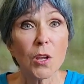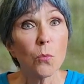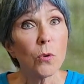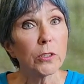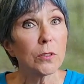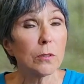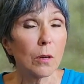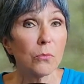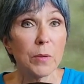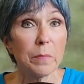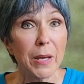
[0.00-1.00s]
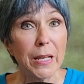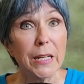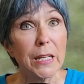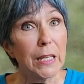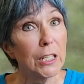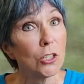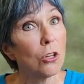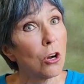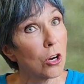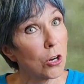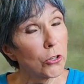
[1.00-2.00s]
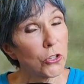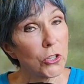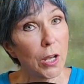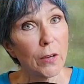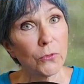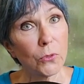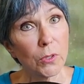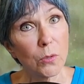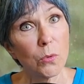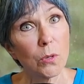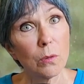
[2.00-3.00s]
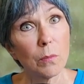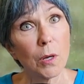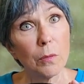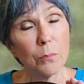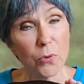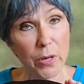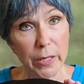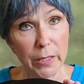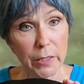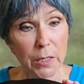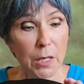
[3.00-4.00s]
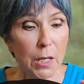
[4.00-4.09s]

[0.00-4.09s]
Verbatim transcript: was remaining enlarged after they were bred.